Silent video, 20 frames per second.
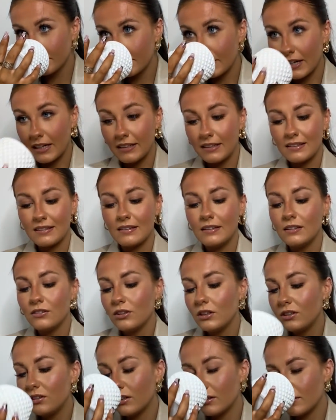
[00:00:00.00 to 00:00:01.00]
And it's
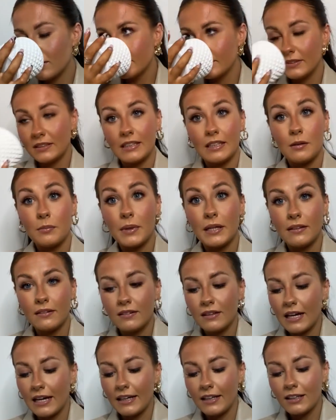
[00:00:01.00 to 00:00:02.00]
literally just cinnamon.
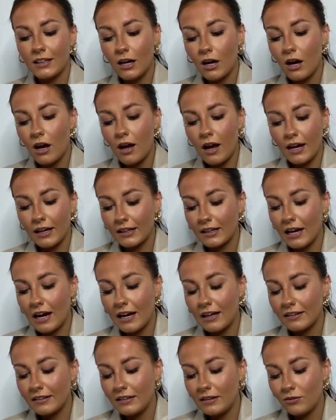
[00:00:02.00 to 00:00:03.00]
Like I
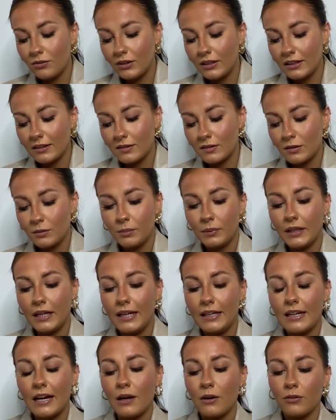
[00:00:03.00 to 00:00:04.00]
can't even
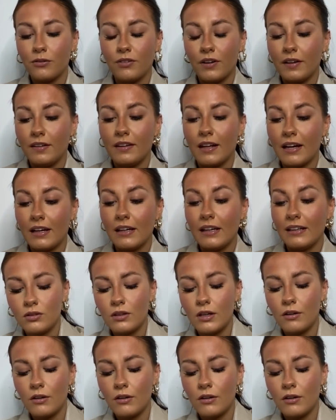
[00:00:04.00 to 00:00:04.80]
explain how fine that is.